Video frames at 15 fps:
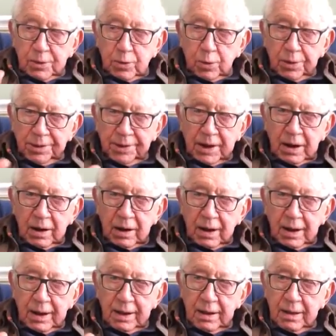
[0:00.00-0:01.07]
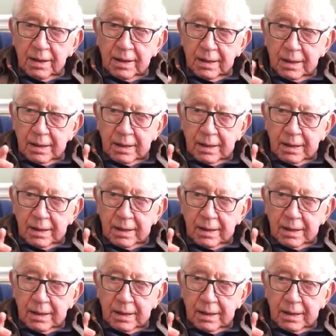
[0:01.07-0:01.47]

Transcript: in North Carolina,